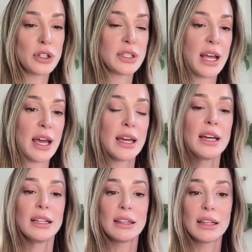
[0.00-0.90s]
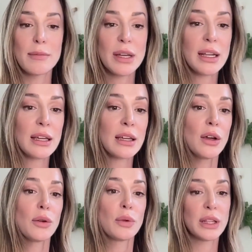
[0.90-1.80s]
day, limiting
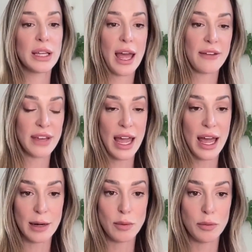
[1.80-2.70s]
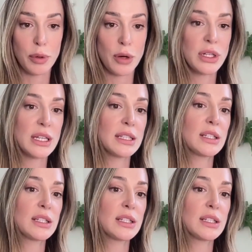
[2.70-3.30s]
really heavy animal protein.